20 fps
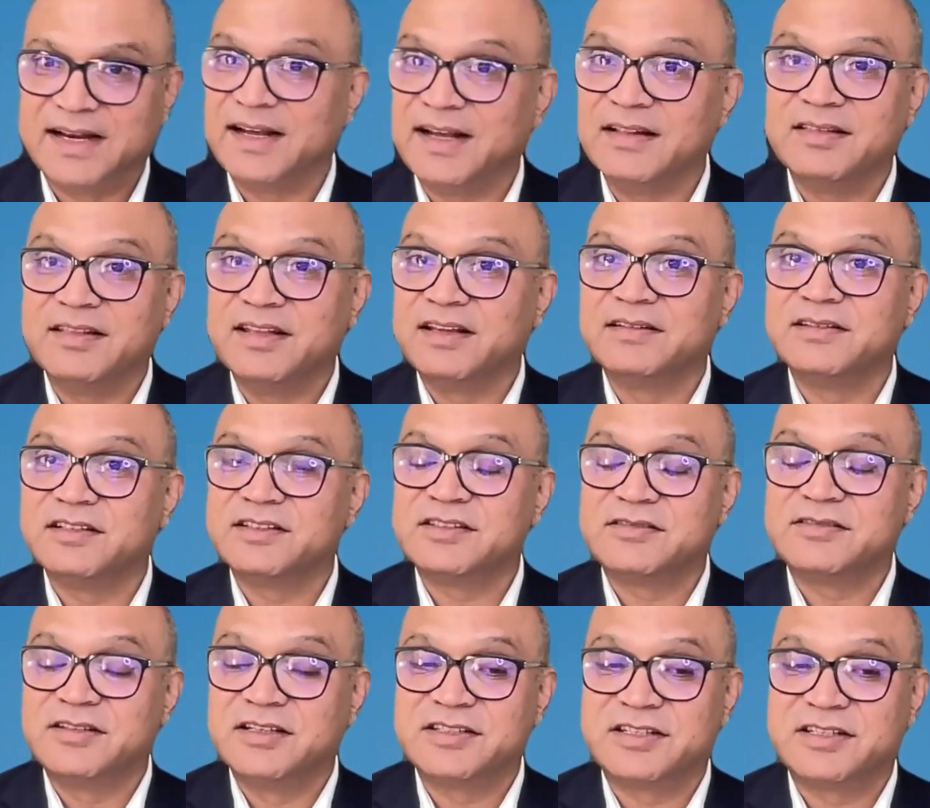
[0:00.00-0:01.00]
And I think the
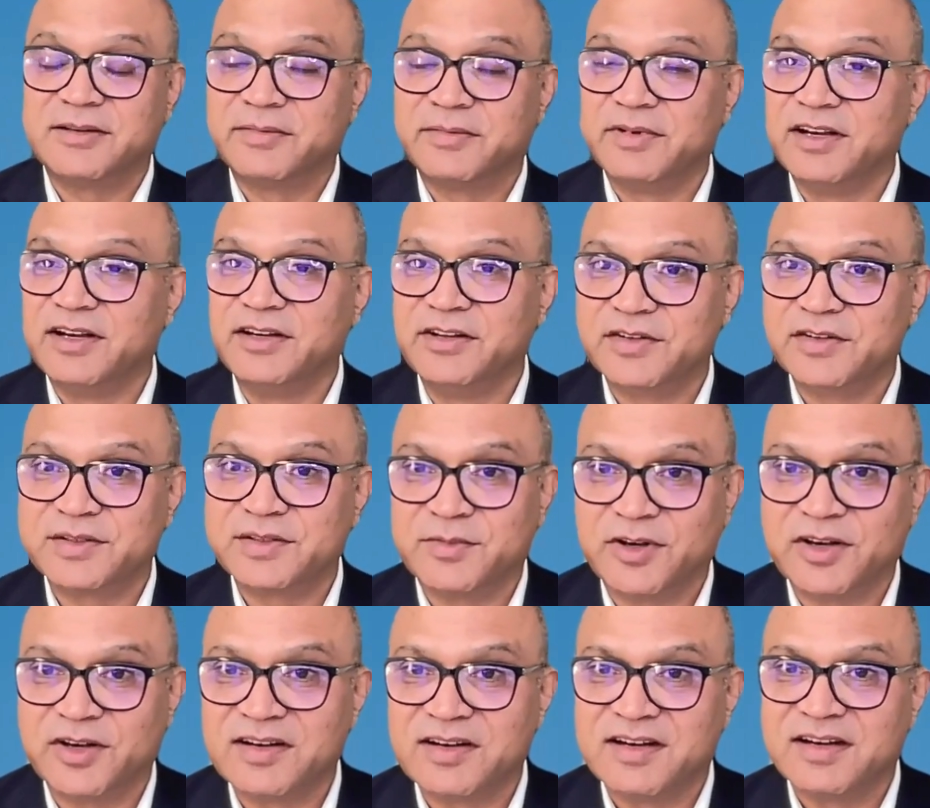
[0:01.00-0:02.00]
stability of
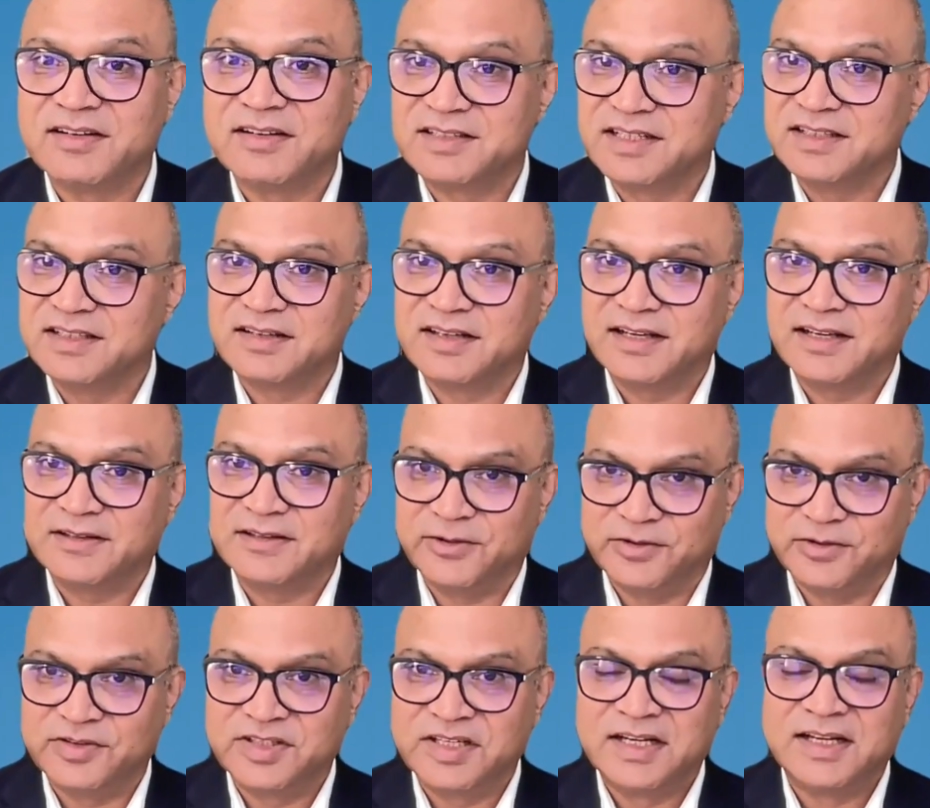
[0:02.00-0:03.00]
smaller countries like
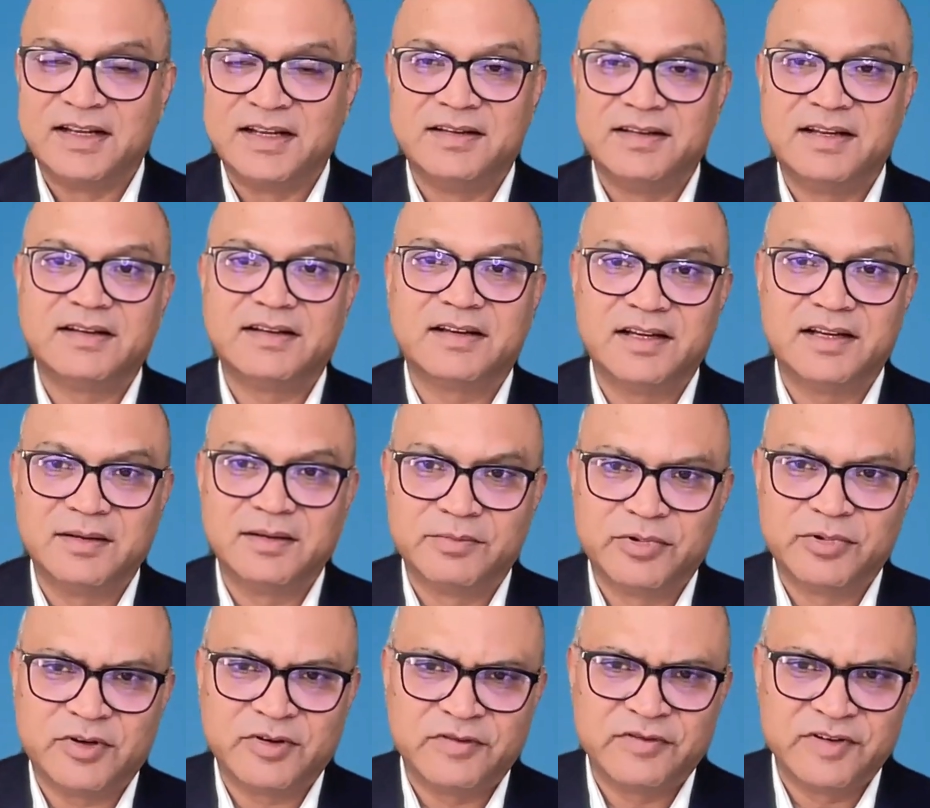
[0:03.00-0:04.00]
those that are
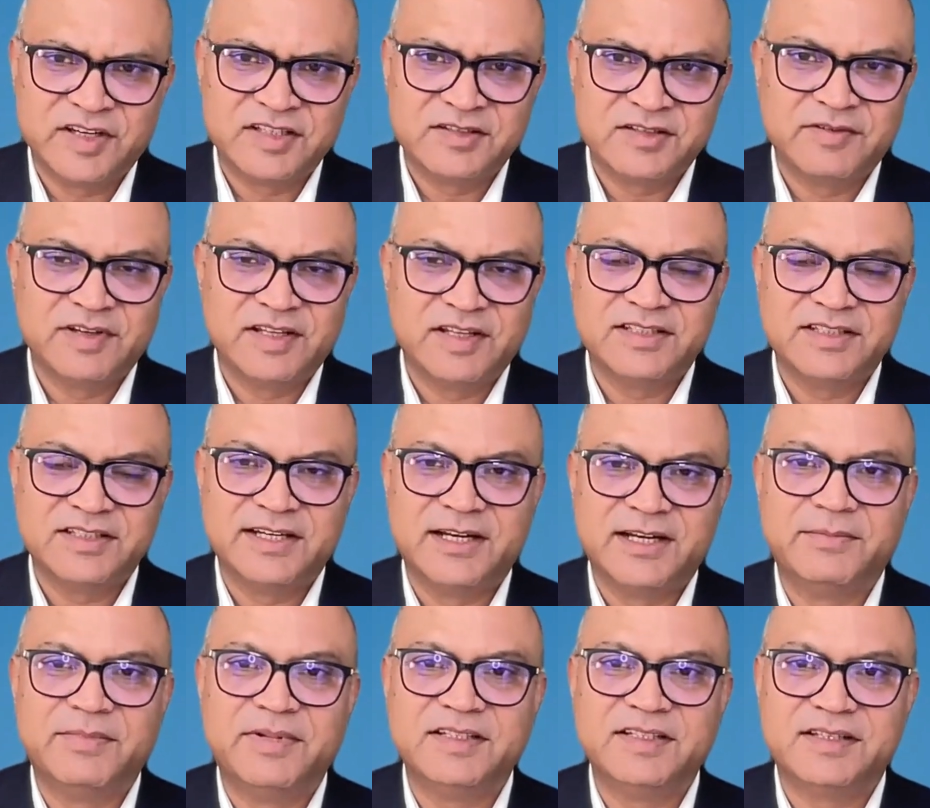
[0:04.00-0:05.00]
impoverished, where the
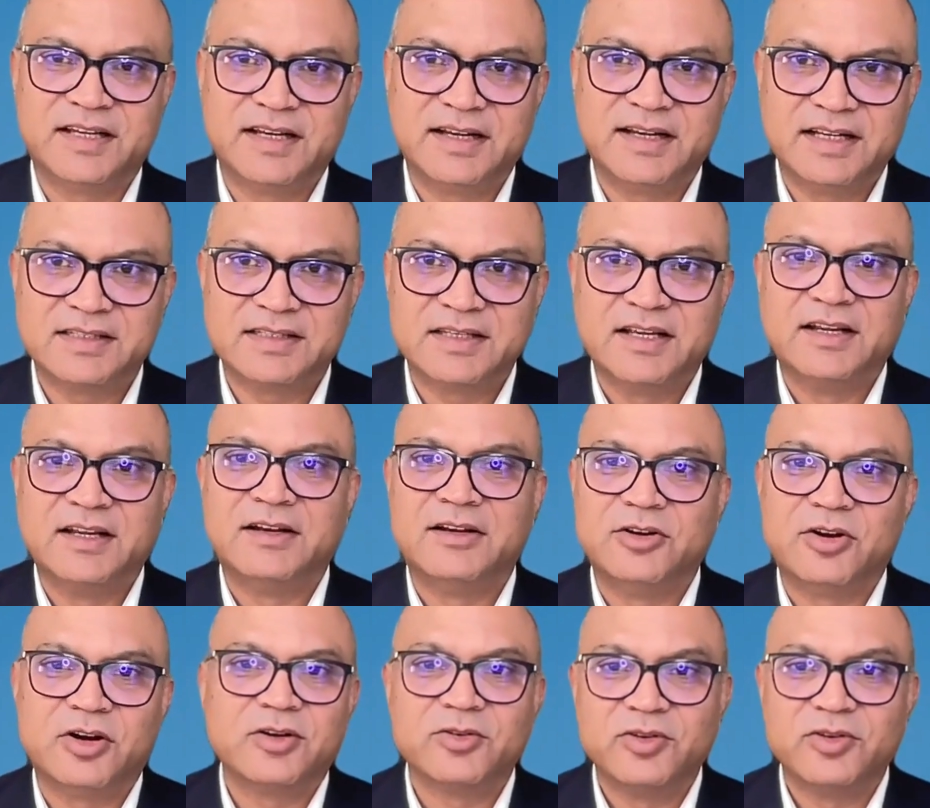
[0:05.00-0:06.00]
GDPs are less,
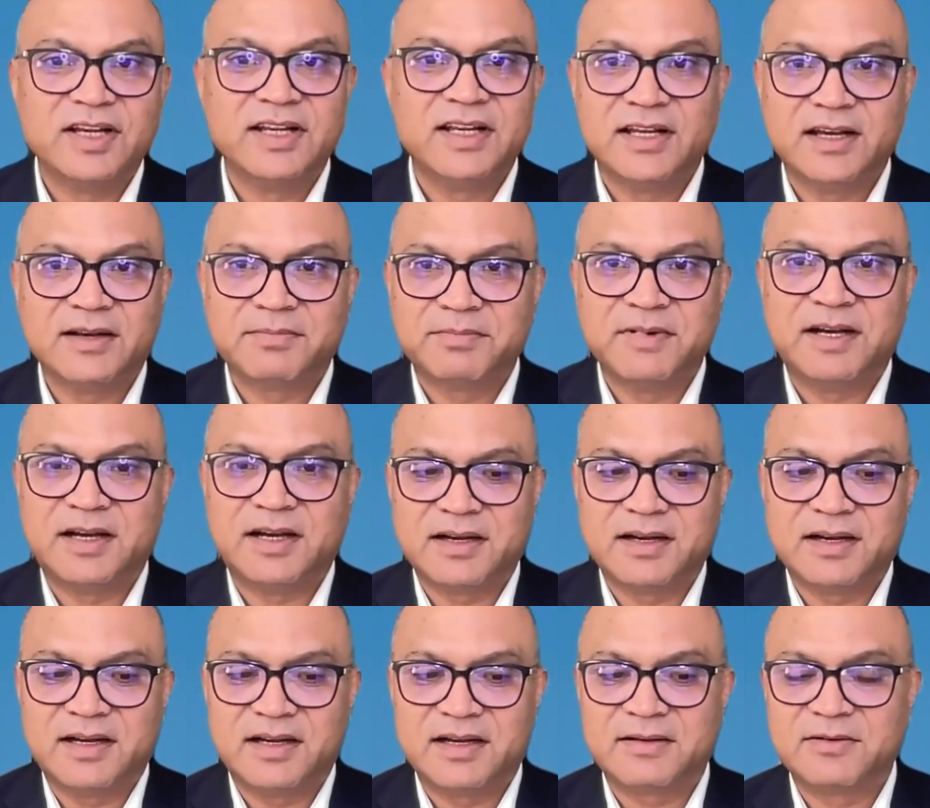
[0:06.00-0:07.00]
not only
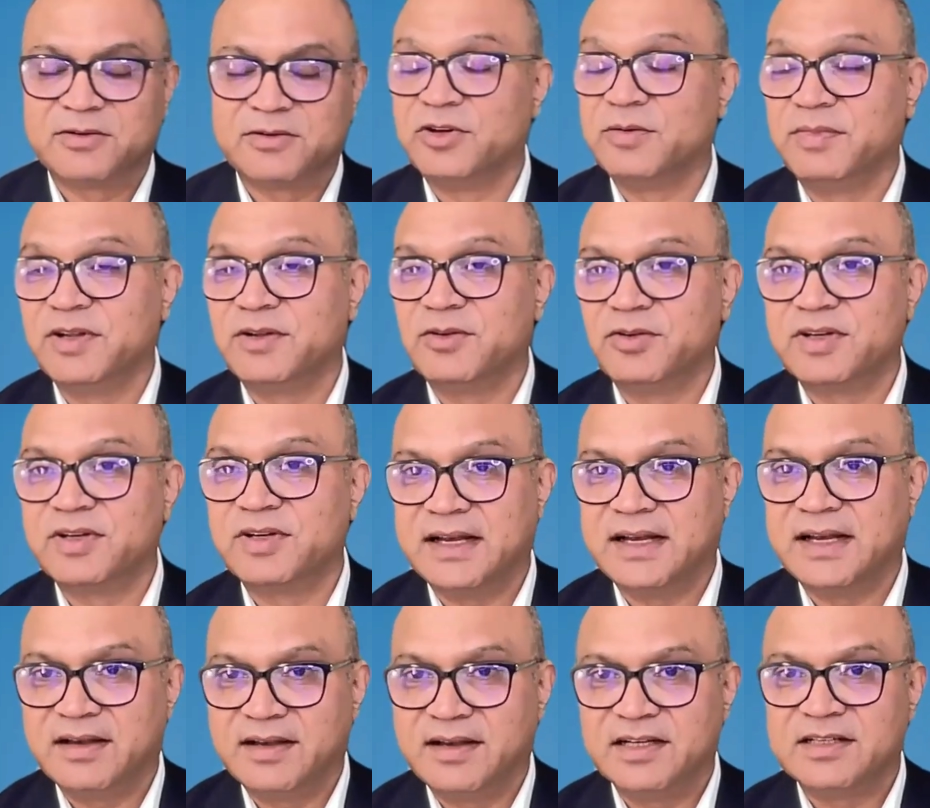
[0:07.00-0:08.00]
could be good
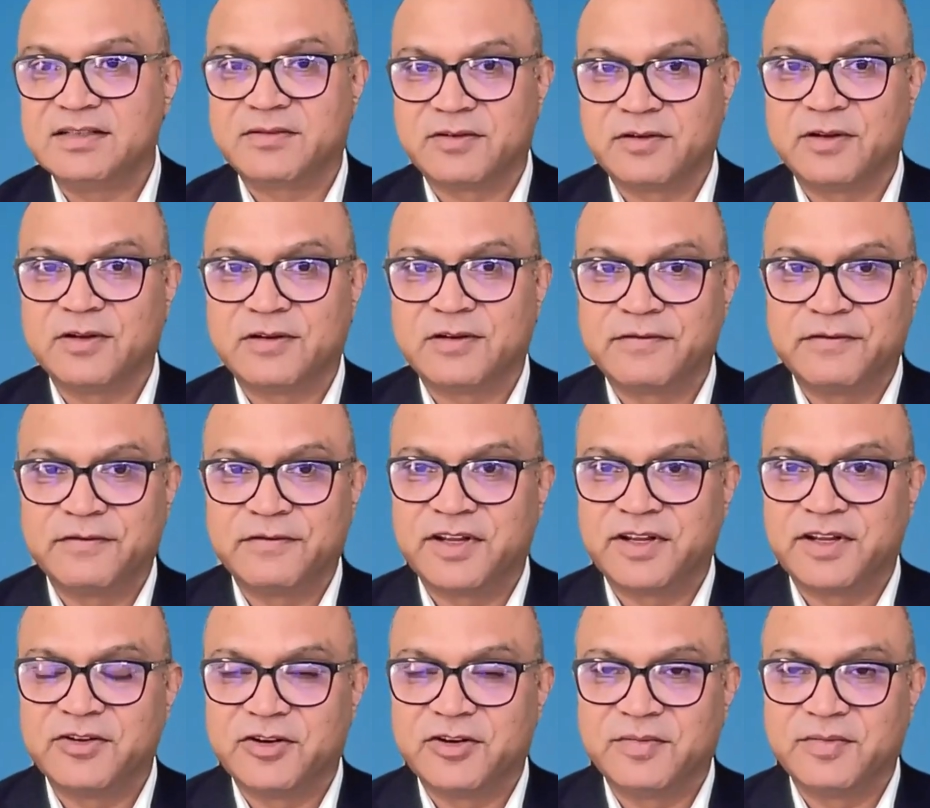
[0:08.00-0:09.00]
candidates for
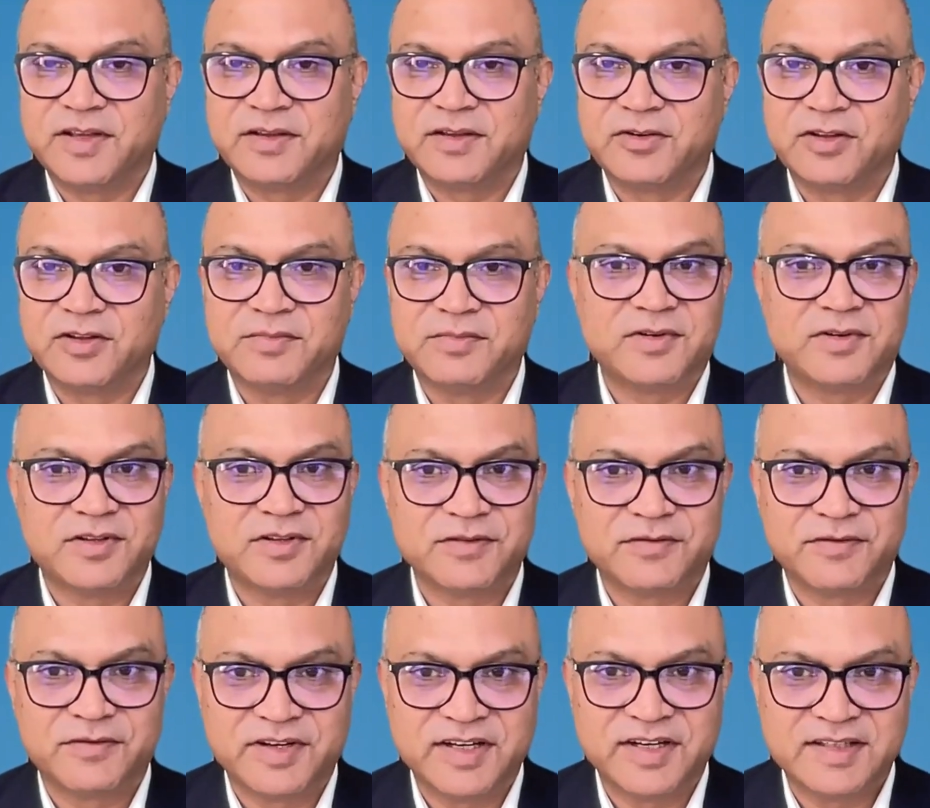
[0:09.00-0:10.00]
economic growth, but
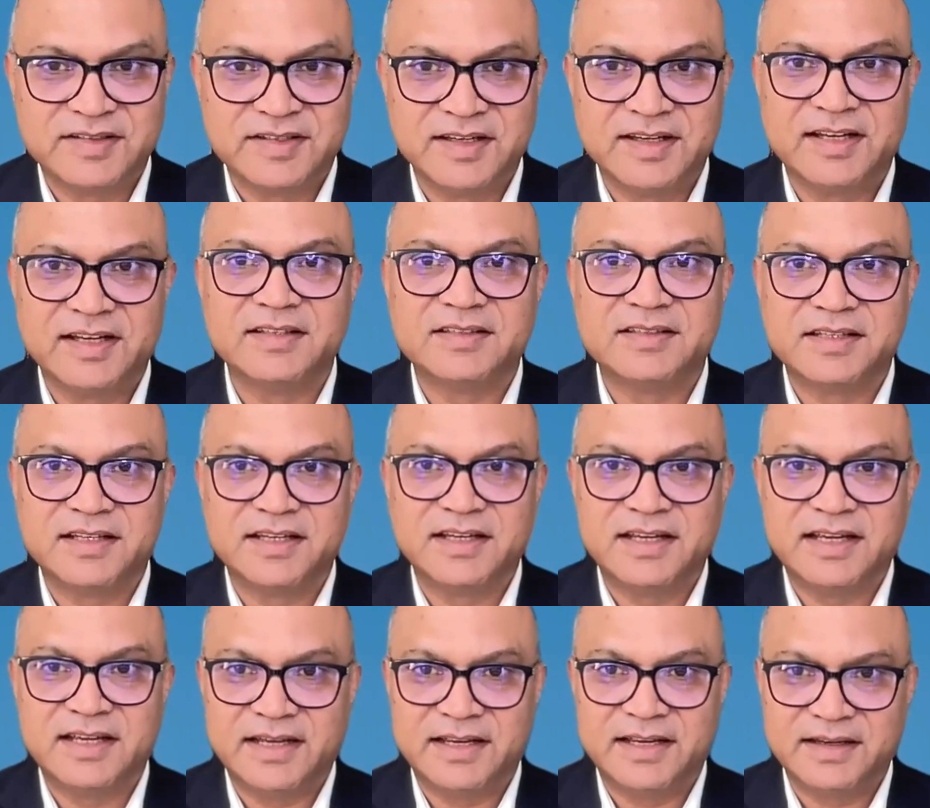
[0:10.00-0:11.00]
also for
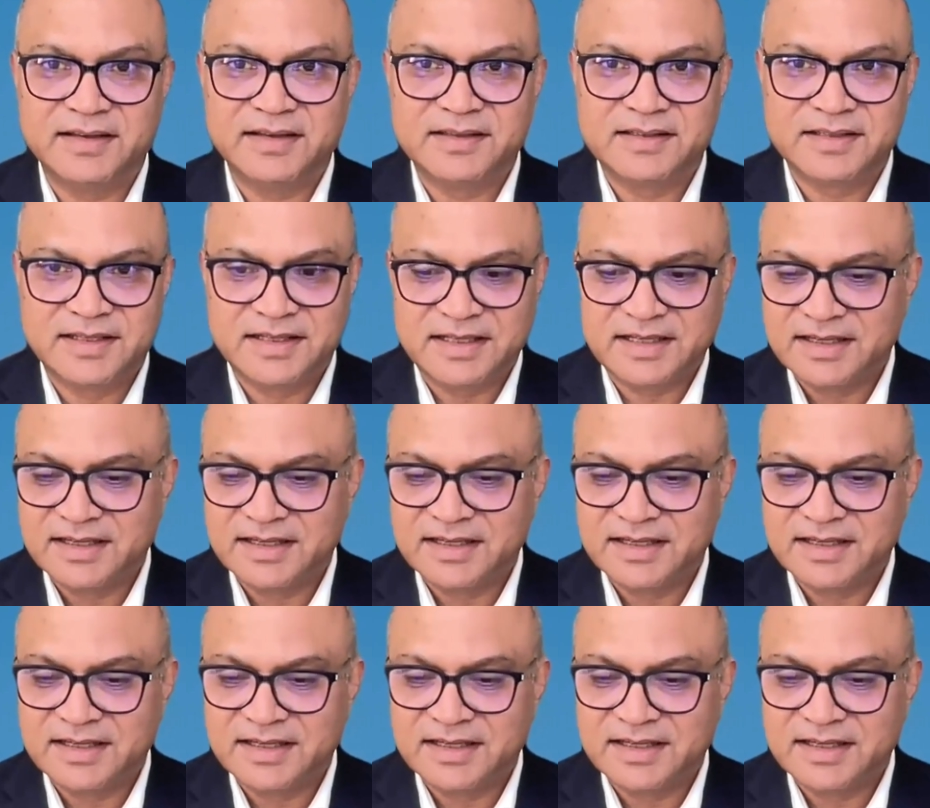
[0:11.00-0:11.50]
resiliency and